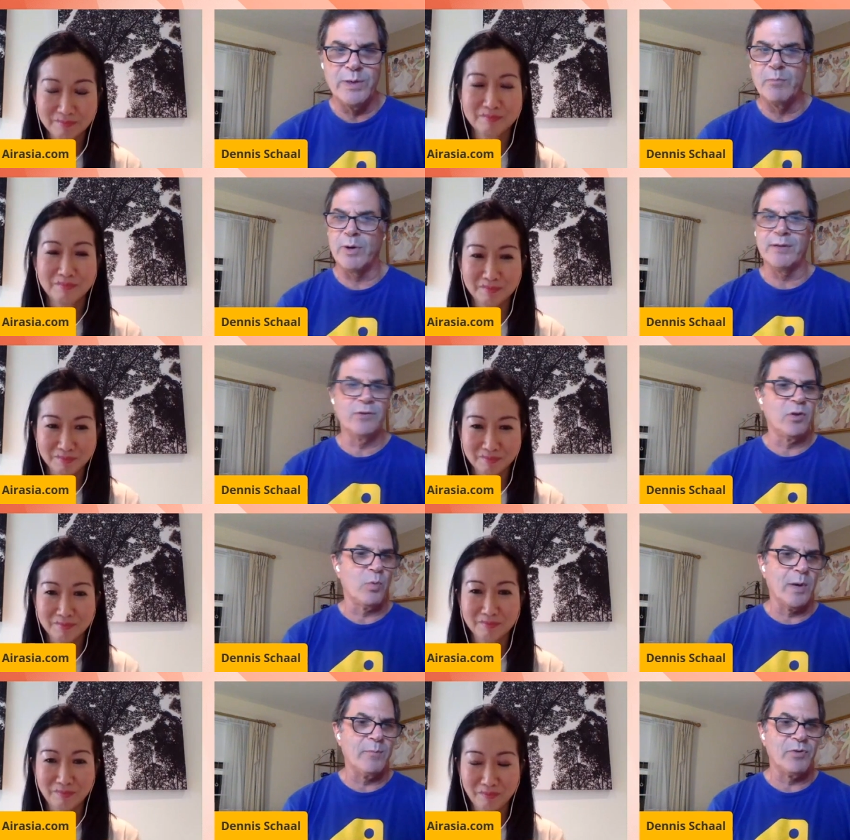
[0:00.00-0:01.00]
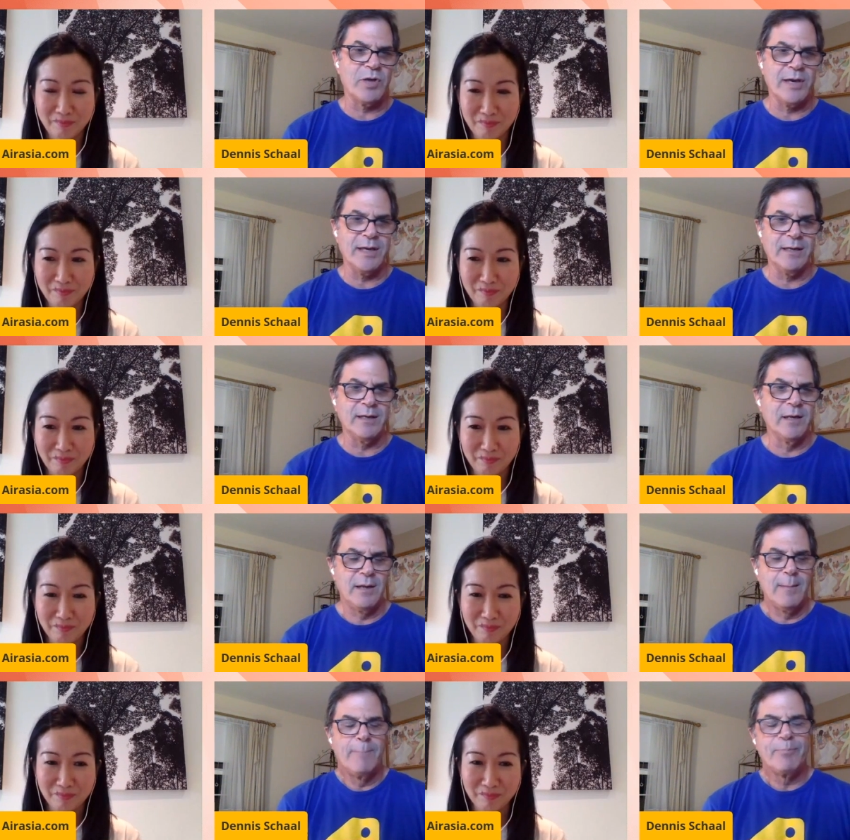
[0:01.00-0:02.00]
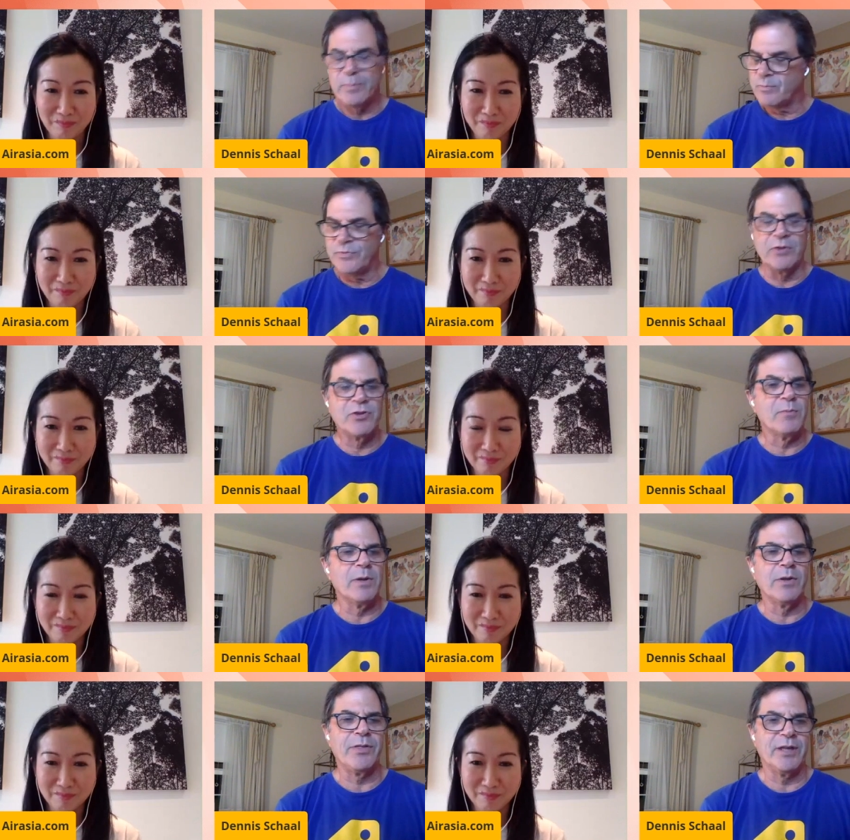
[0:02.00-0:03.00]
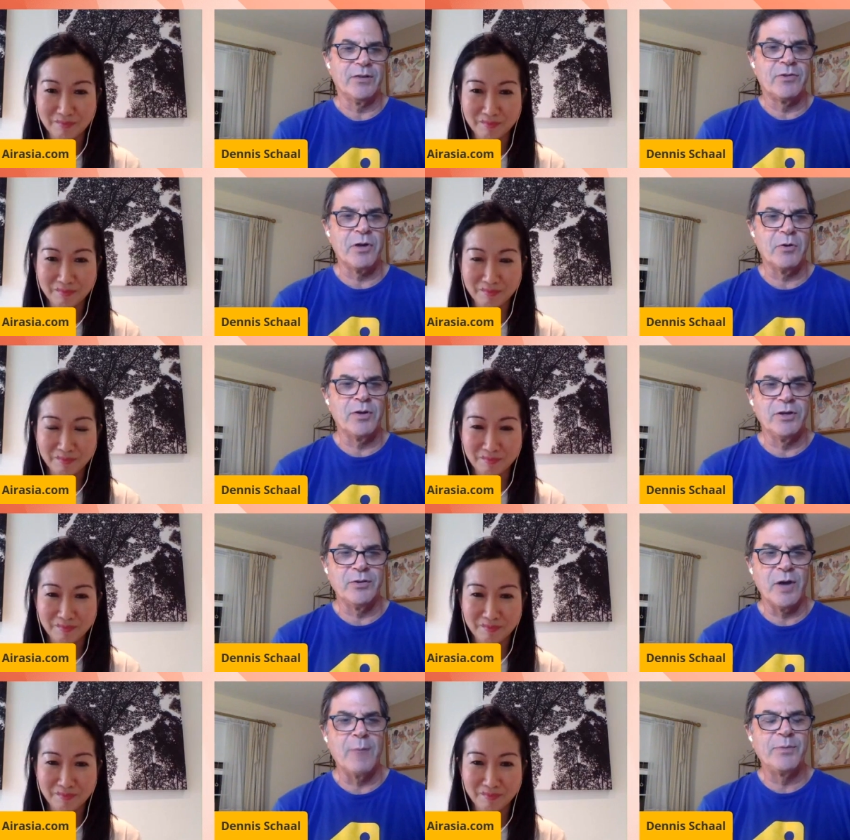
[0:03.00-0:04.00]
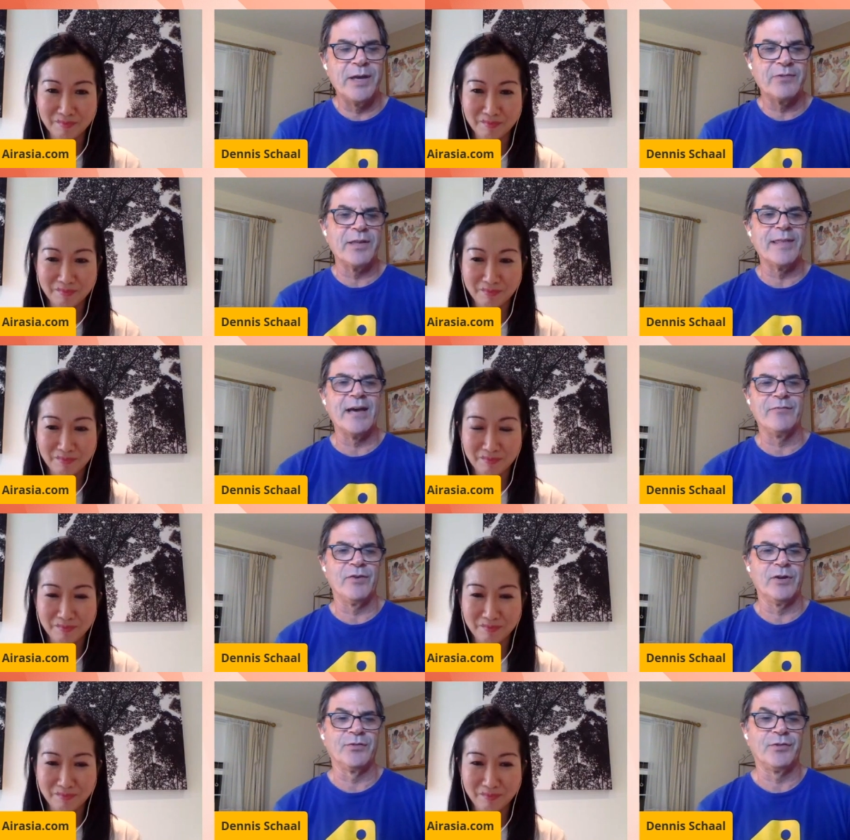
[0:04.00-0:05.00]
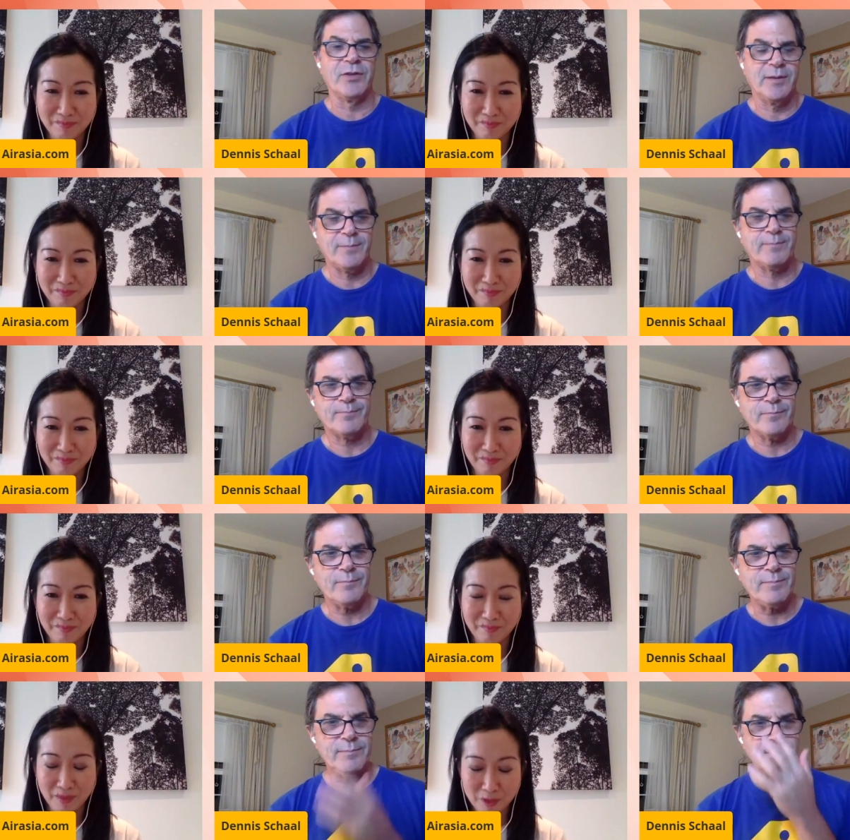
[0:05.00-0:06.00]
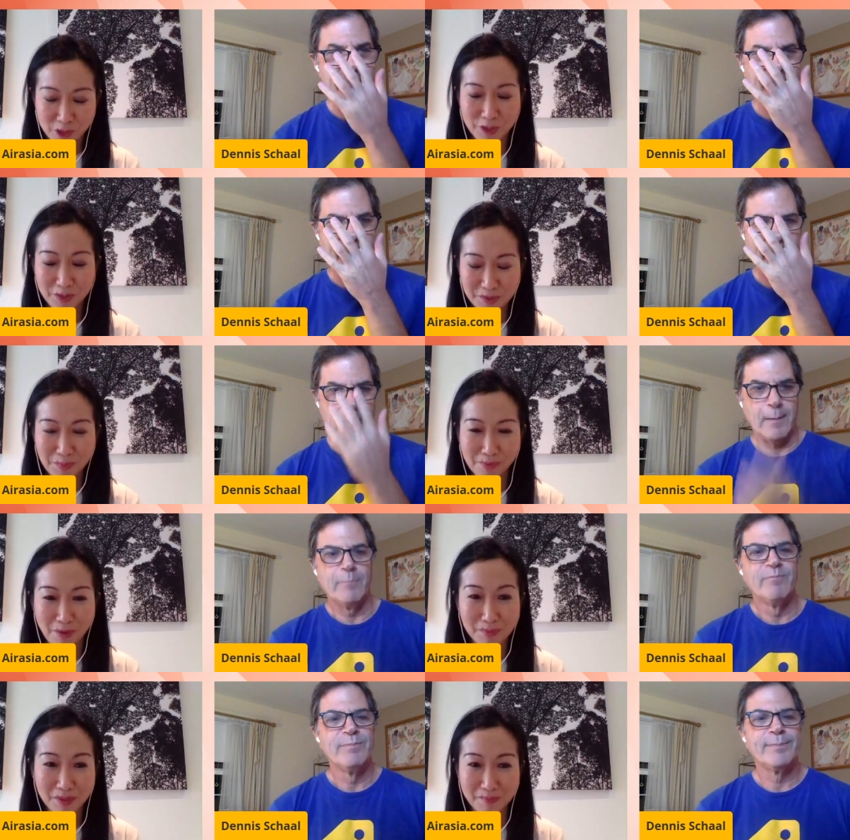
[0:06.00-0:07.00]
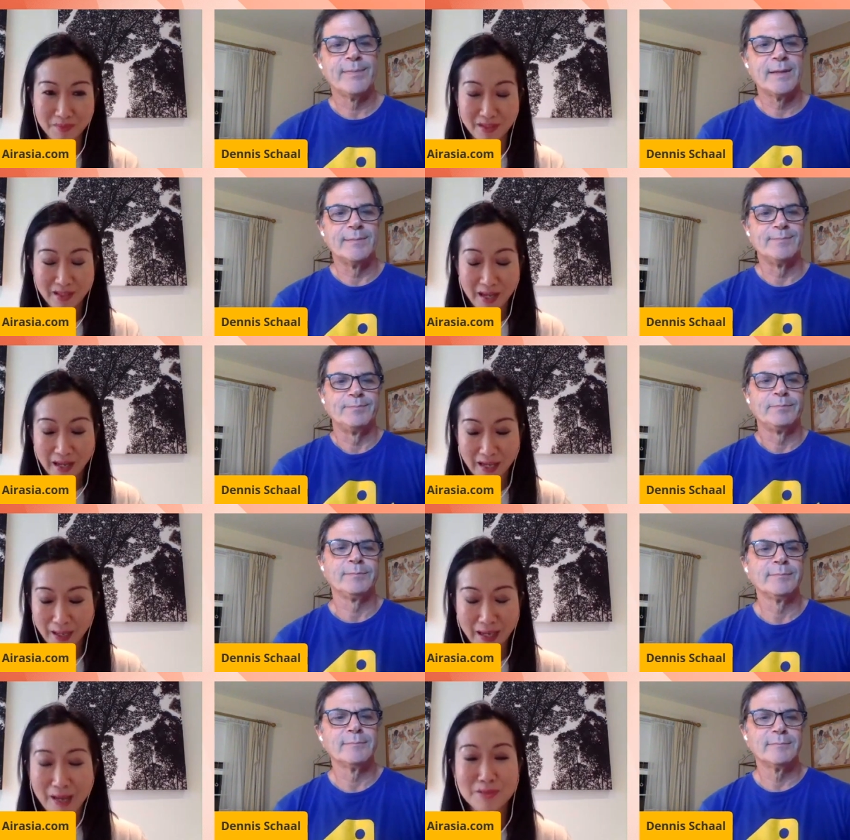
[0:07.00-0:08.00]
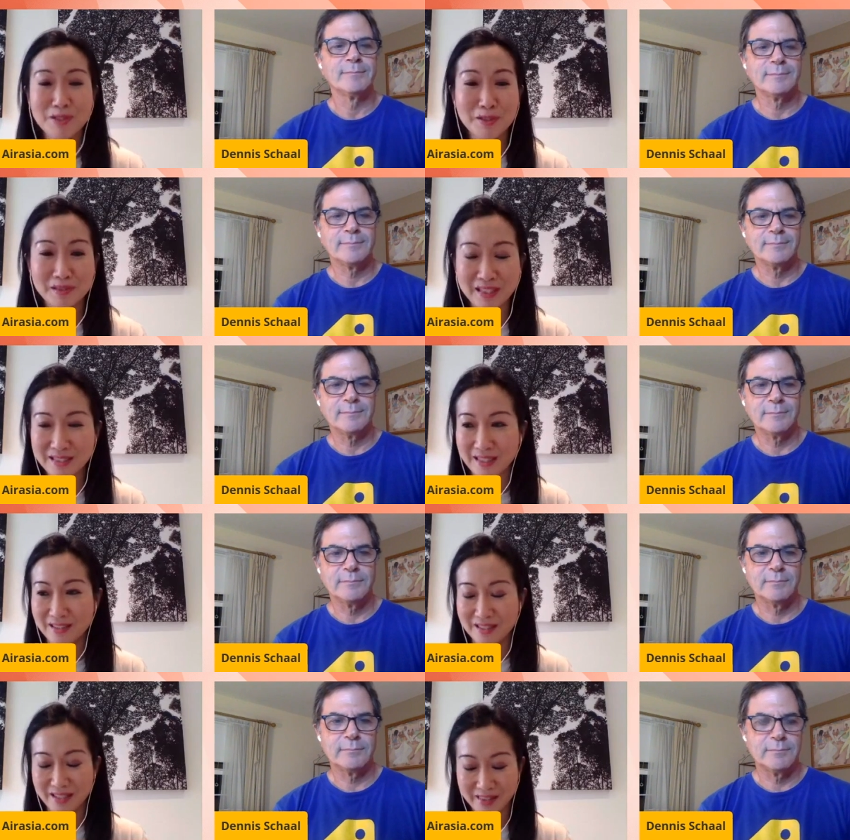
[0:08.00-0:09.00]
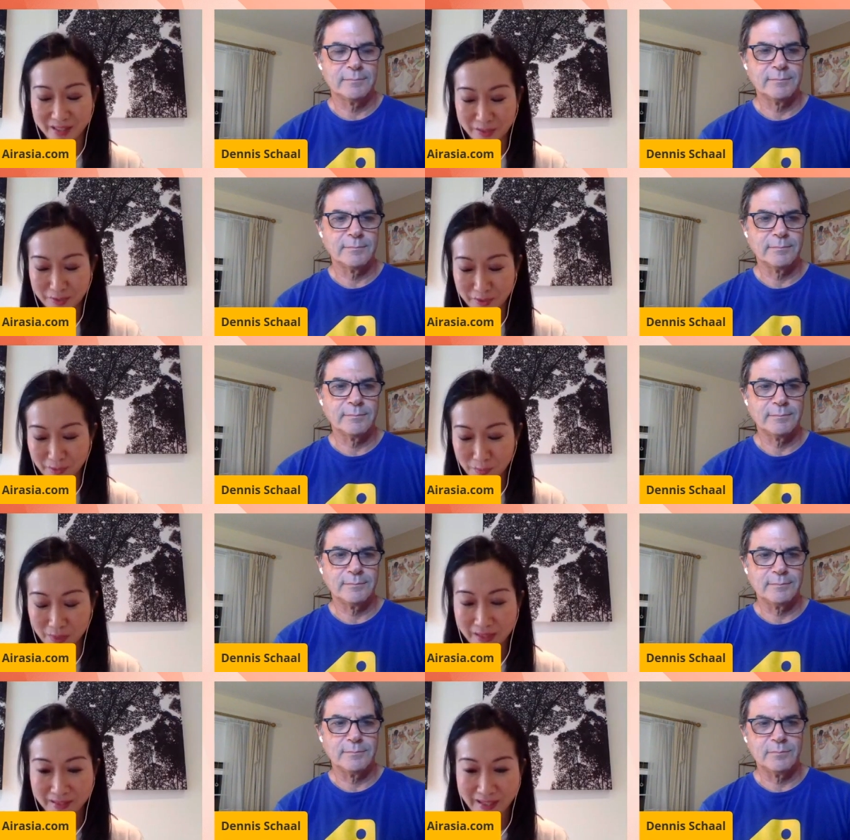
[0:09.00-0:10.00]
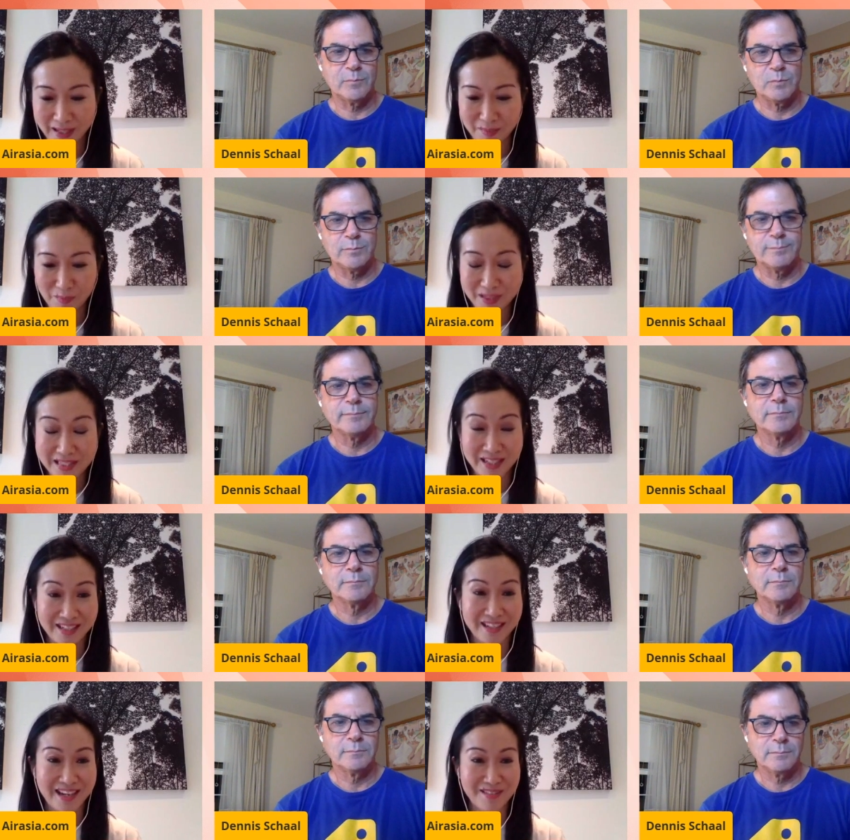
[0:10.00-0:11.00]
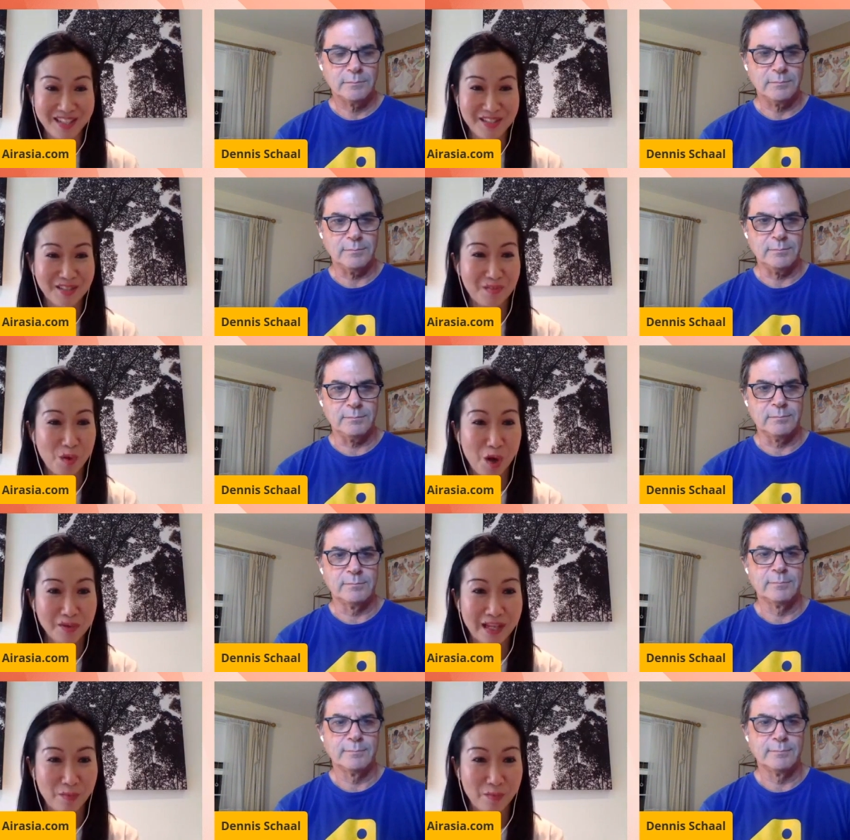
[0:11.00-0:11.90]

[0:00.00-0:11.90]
Speaker 1: rebranded the website, done some other things. So can you update us on that first?
Speaker 2: Sure, no problem. Absolutely, Dennis. I think, you know, when we started announcing to the world that